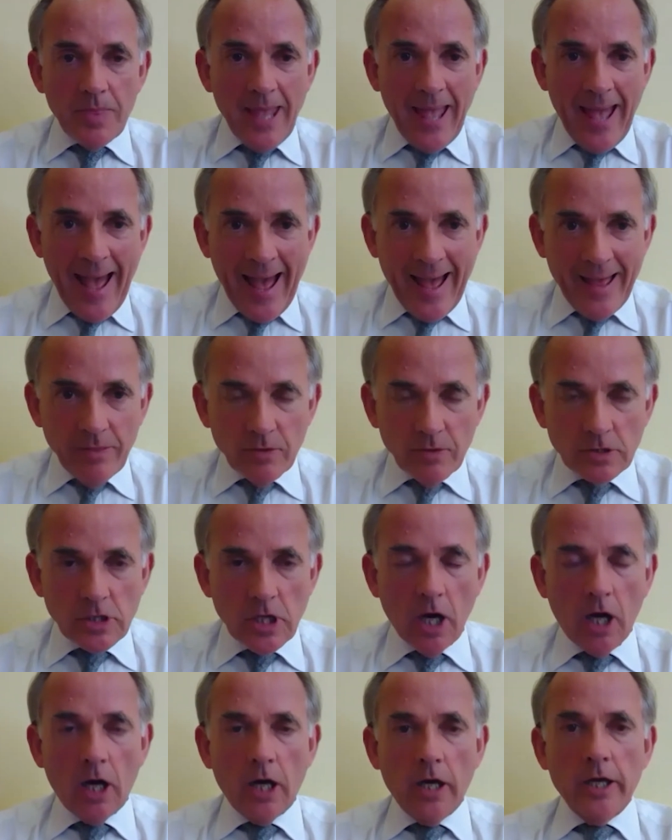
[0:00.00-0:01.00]
at the
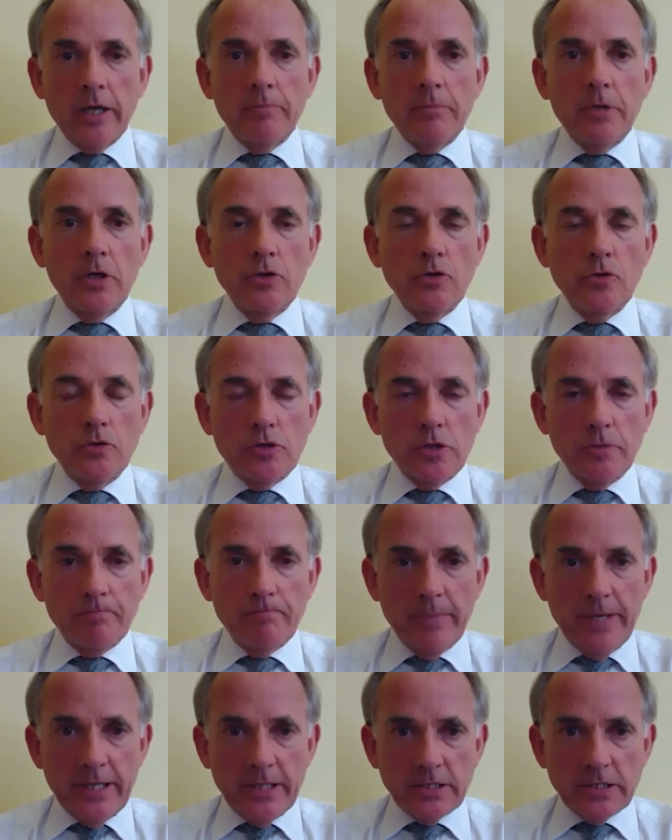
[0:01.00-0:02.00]
time you
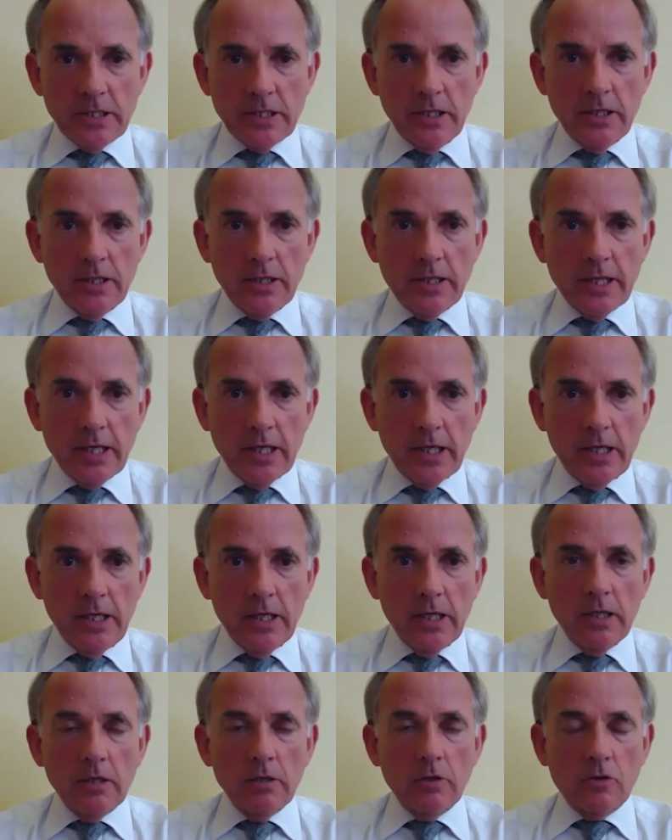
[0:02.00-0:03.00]
submit
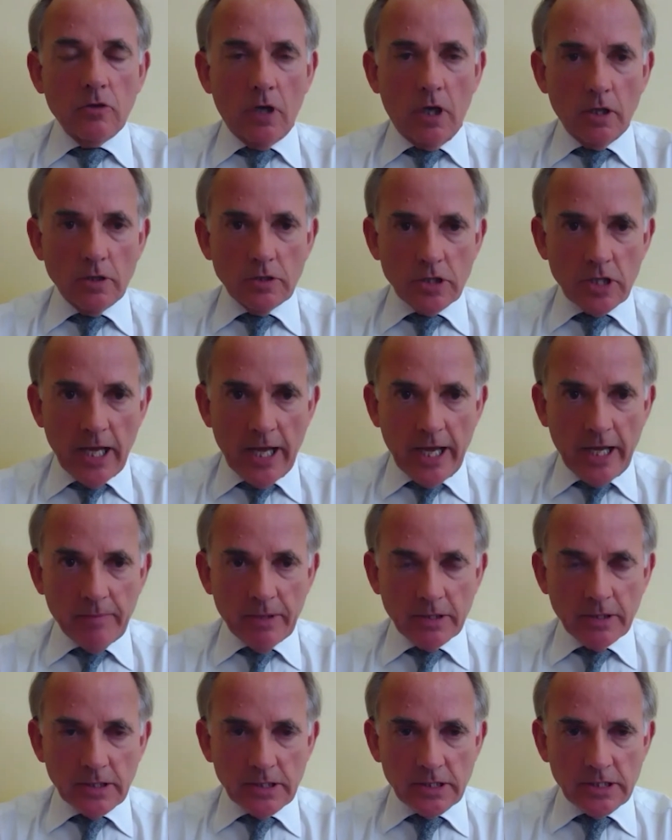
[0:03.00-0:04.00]
the grant claim
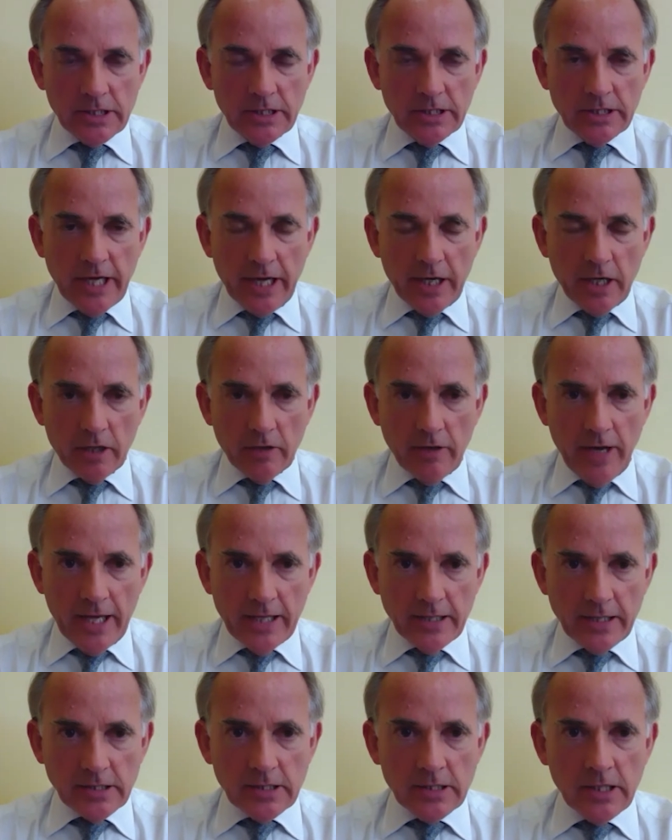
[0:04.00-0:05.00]
under the
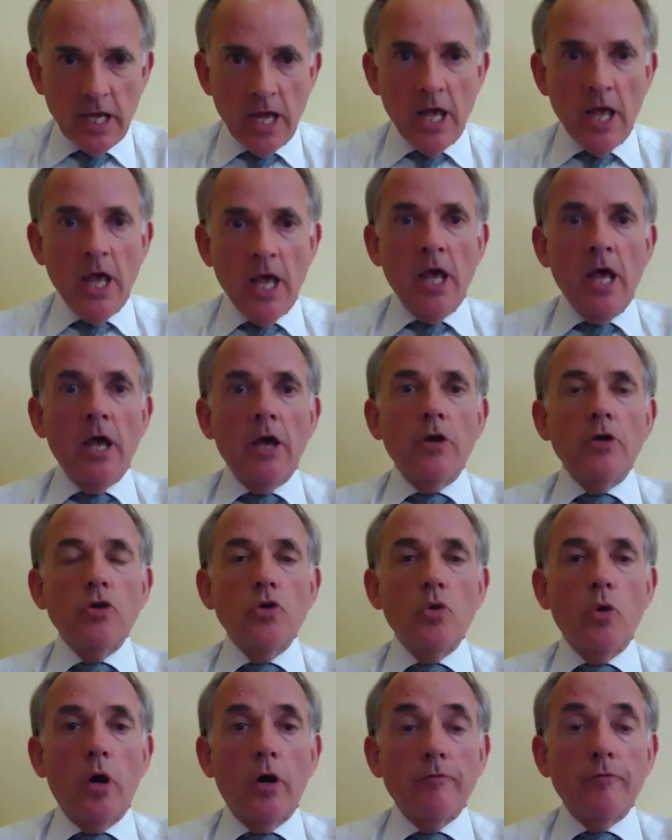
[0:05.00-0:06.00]
CJRS, you
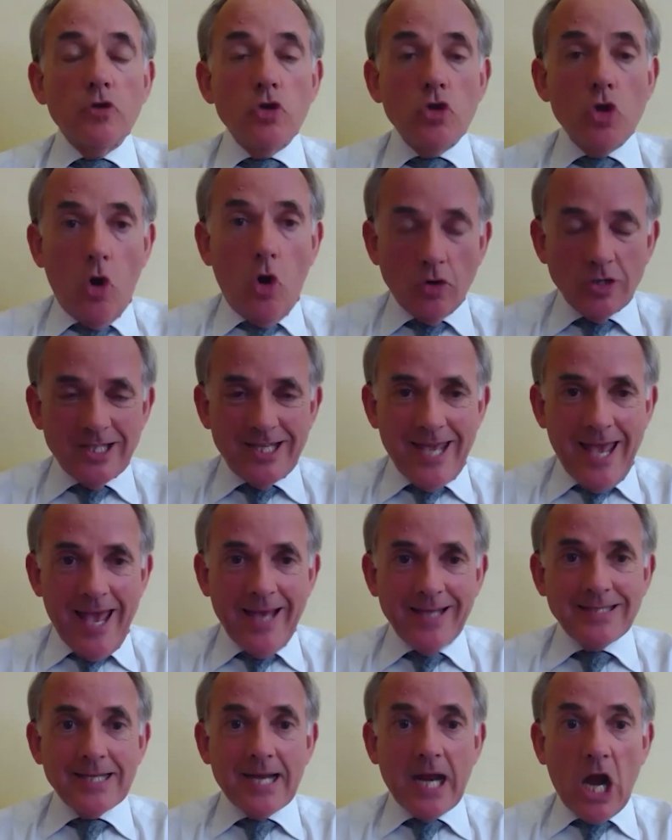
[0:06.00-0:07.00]
have not
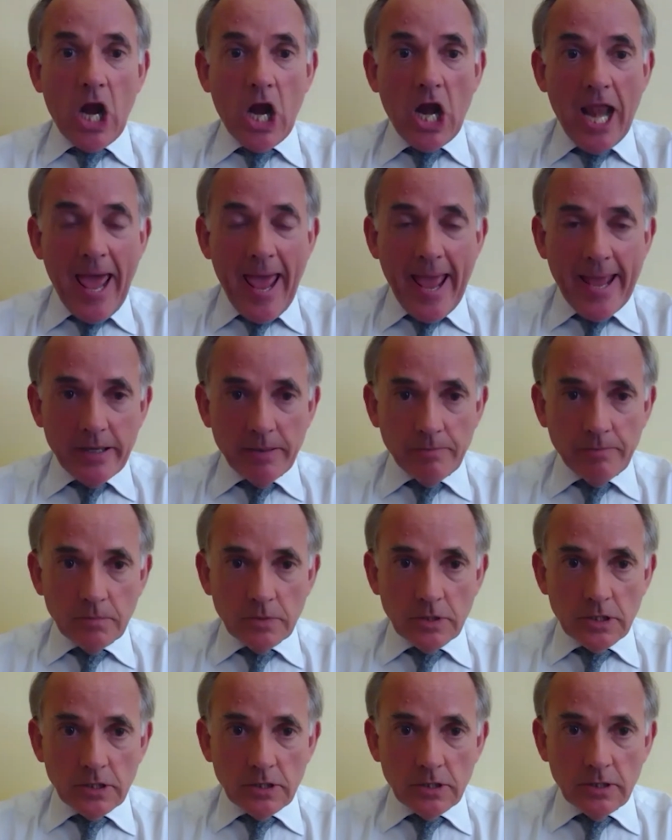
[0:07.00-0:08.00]
yet
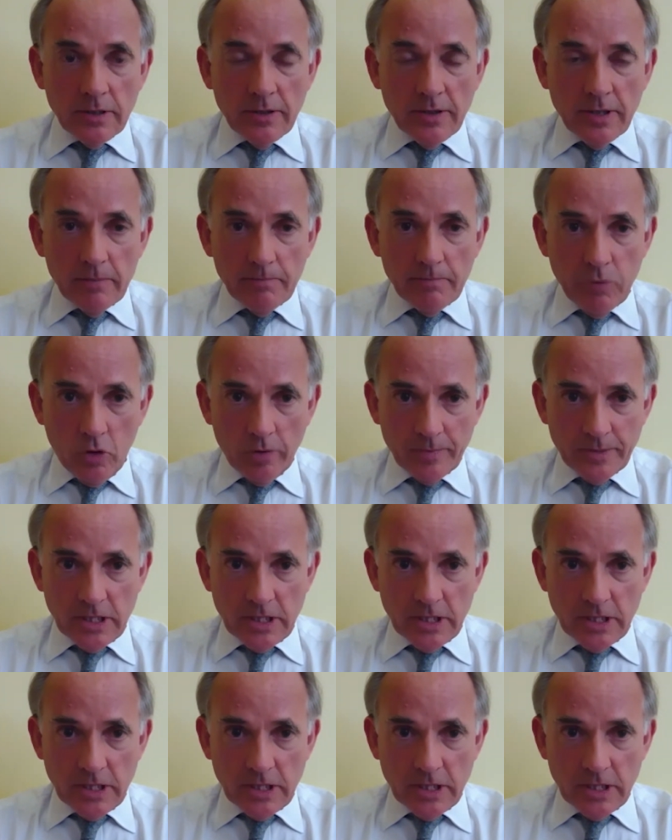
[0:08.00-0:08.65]
claimed the employment